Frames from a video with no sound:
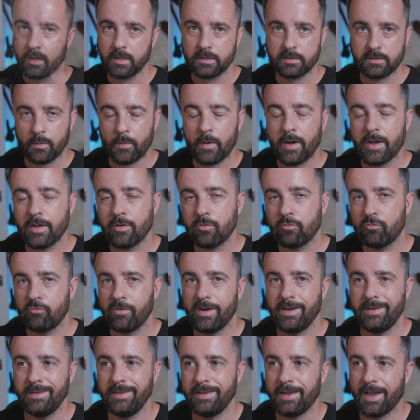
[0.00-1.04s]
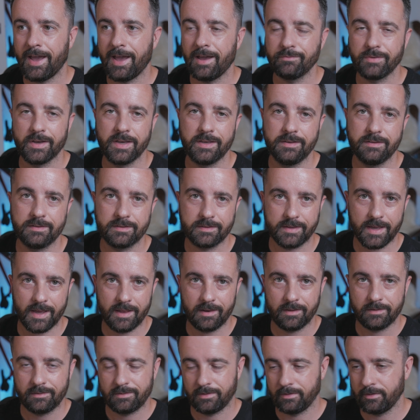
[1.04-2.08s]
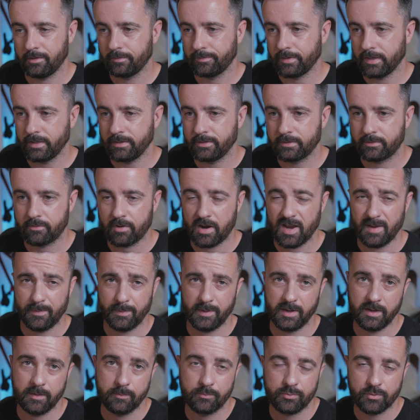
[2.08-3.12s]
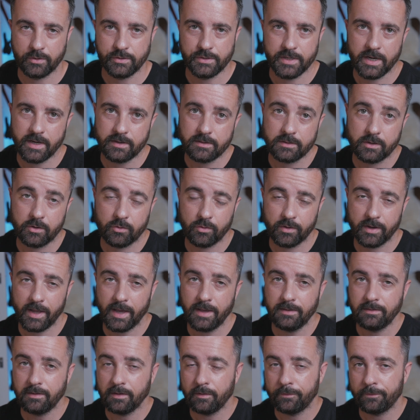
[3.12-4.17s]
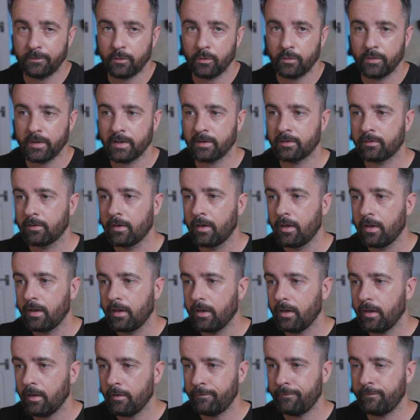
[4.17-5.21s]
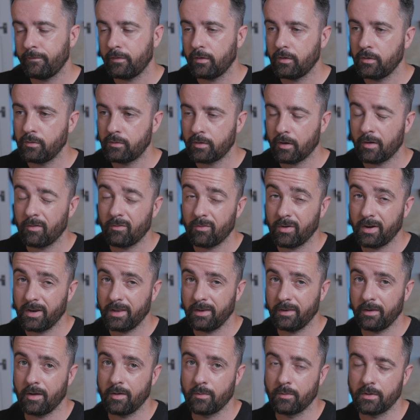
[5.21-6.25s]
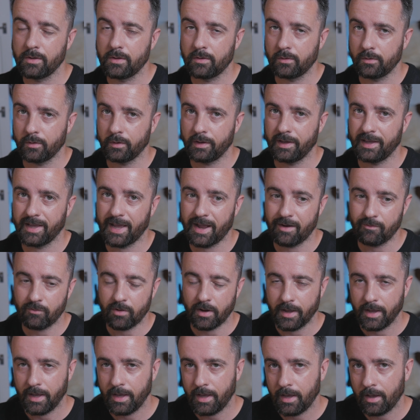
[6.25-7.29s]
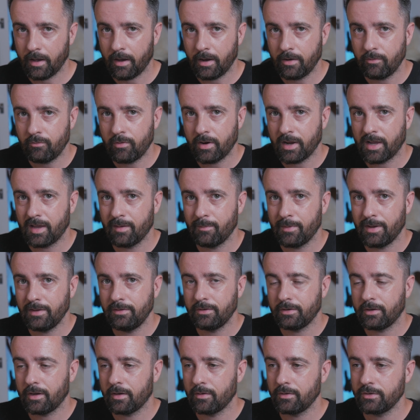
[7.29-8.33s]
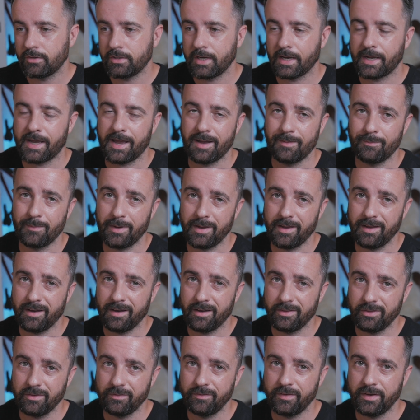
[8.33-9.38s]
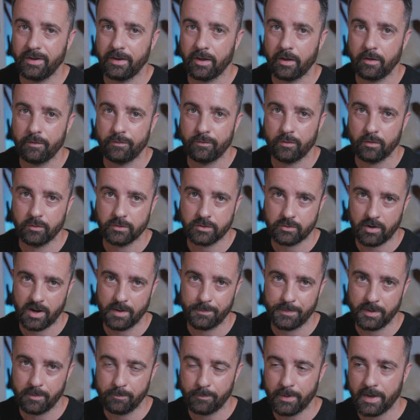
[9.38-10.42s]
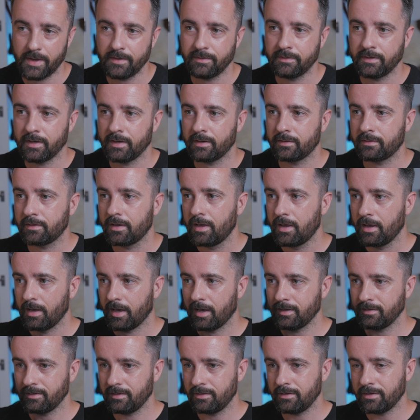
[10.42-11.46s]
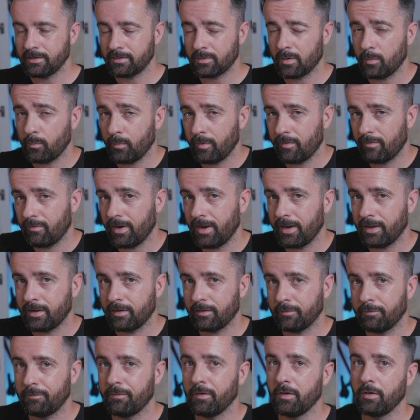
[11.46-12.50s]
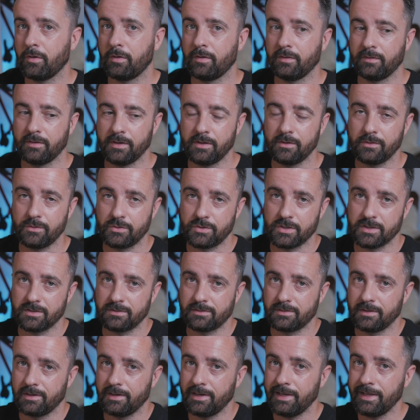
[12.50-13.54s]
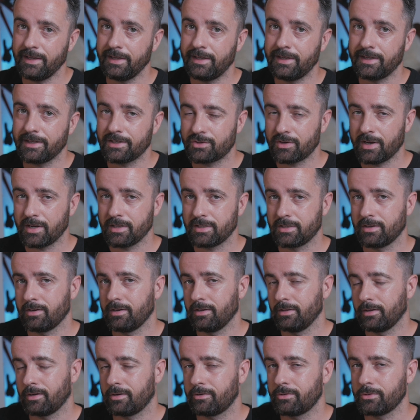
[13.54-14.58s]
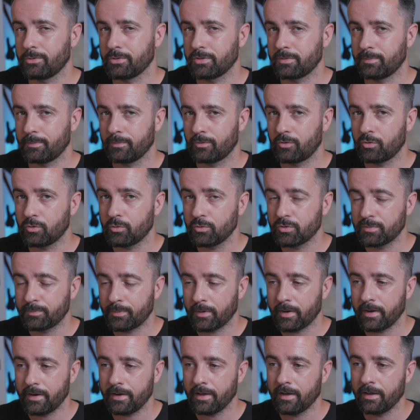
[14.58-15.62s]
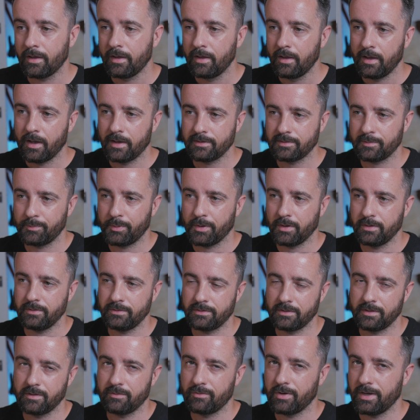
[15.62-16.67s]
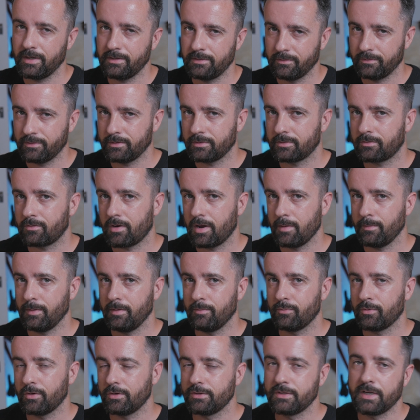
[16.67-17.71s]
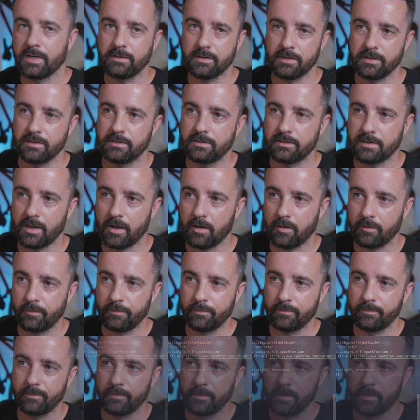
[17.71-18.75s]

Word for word: So I already have a skeleton of a Scrapy project created for this. If you don't really know what you're looking at right here, I'd recommend you go and check out my other video for Scrapy basics, as in this one we're really going to focus in on just the link extractor and the crawl spider as opposed to the rest of the Scrapy project itself.